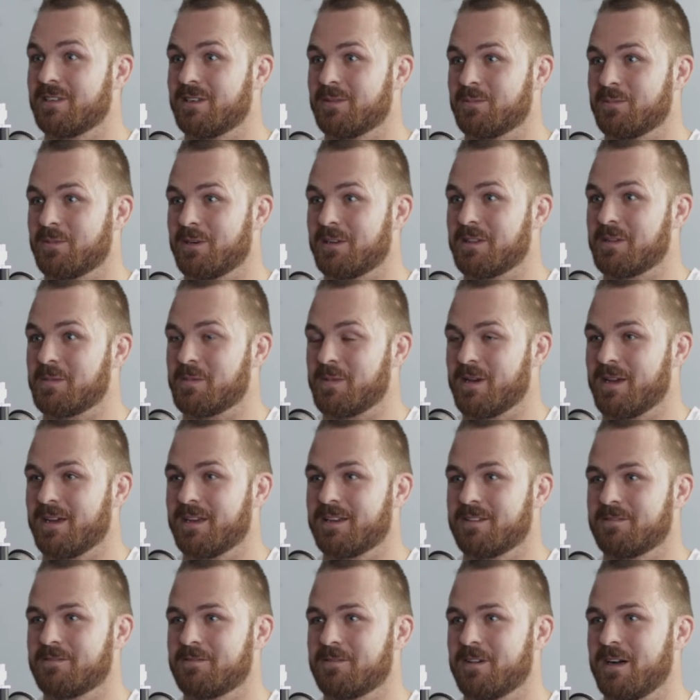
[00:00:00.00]
yeah, bring them back
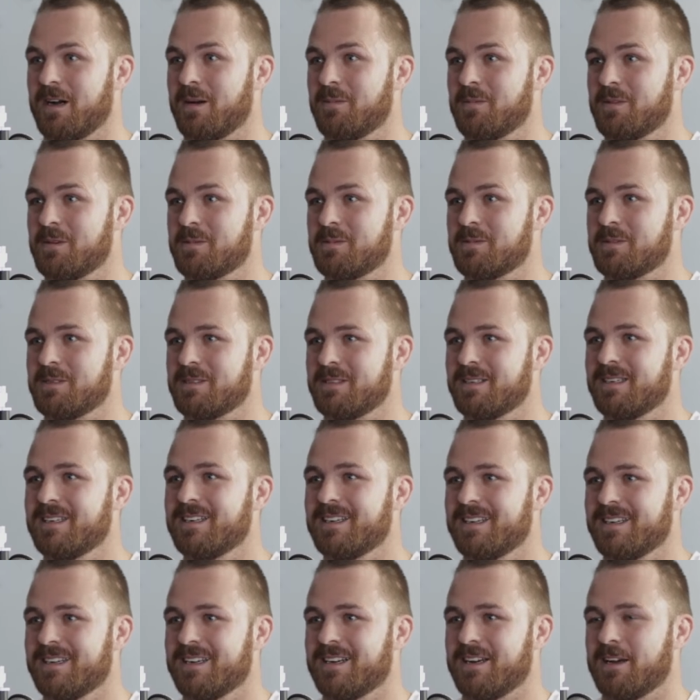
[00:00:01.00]
and farm them, and
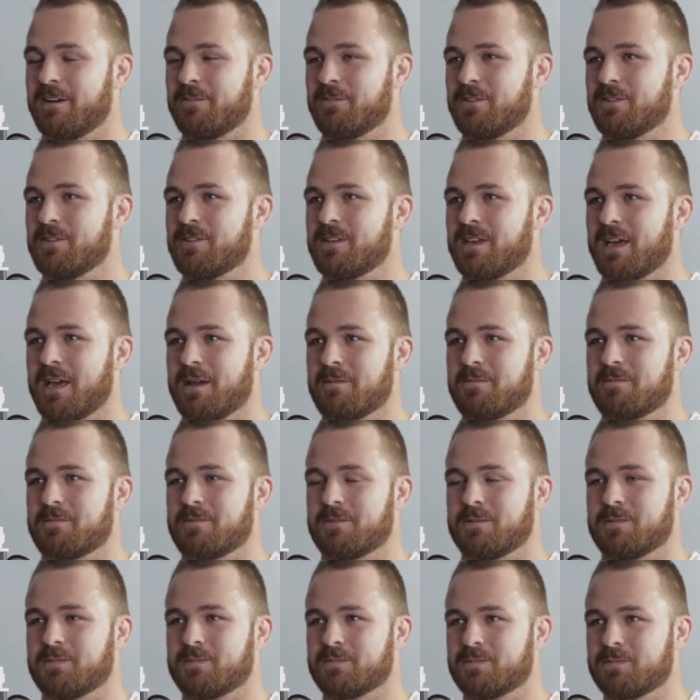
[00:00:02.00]
a few came
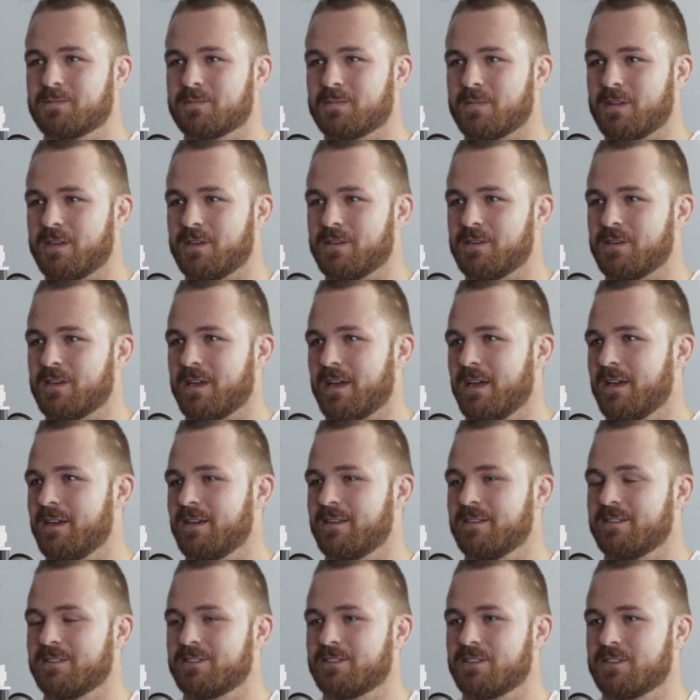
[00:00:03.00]
from the UK, and
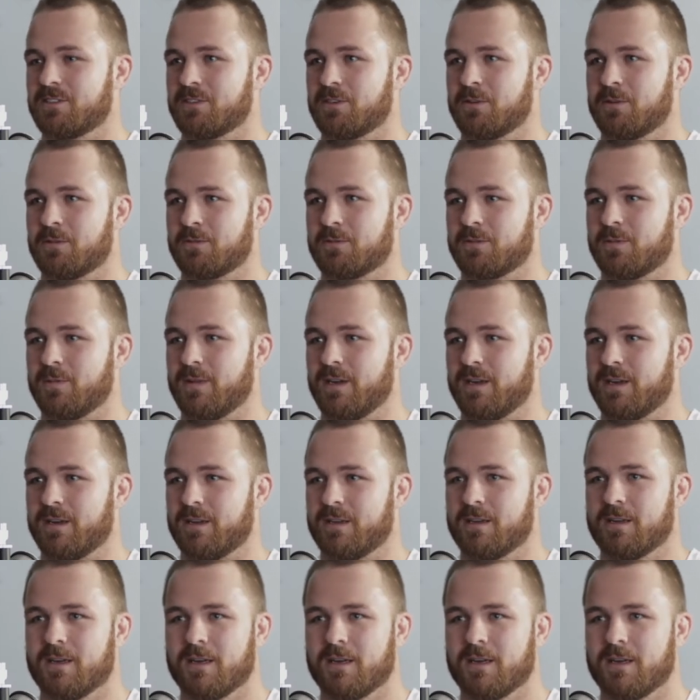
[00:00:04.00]
it's just gone from there. And